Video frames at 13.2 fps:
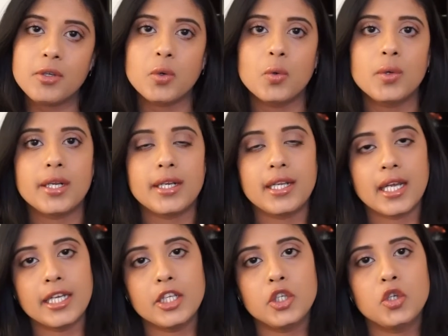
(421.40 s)
tone,
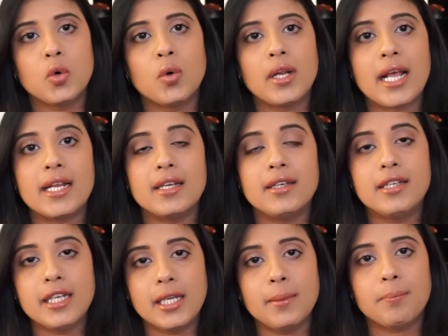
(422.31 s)
light tone, and
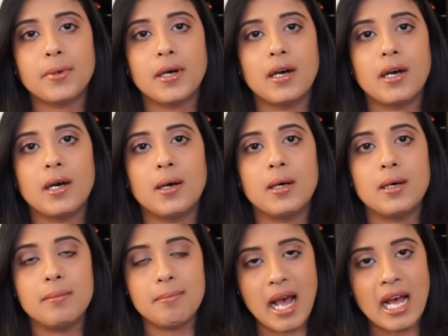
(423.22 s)
deep
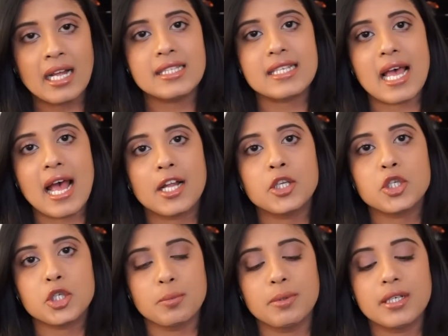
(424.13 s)
mattes and
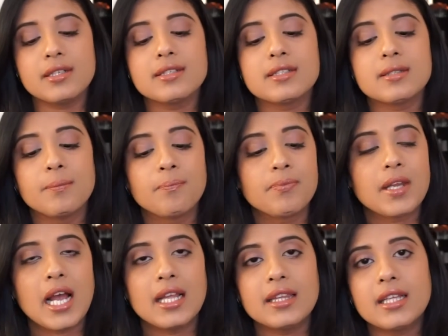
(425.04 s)
shimmers.
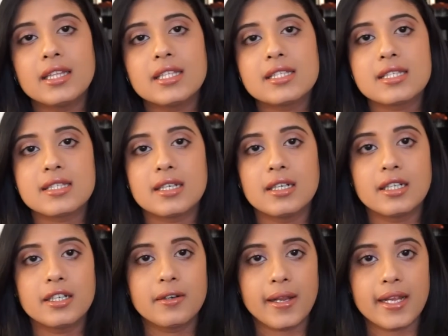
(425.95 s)
I think this is
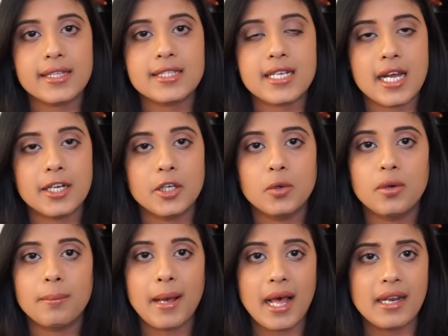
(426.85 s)
a great
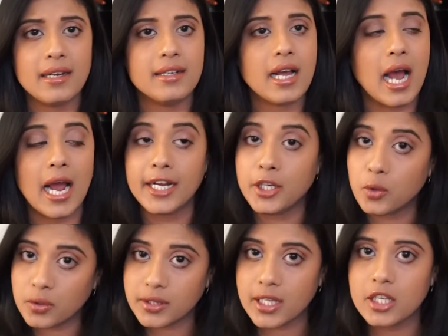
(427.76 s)
standalone palette. I
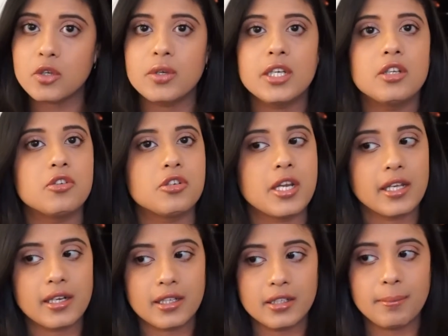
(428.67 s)
don't think you need to take
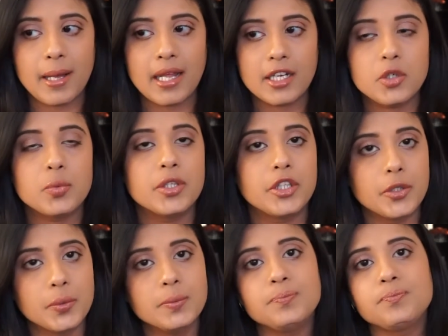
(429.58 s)
another palette with
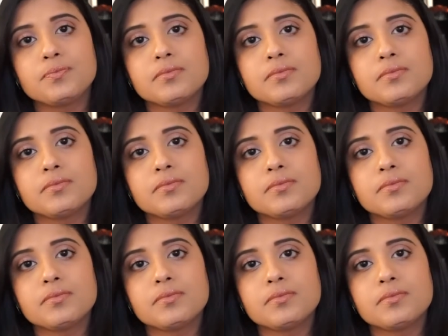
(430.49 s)
you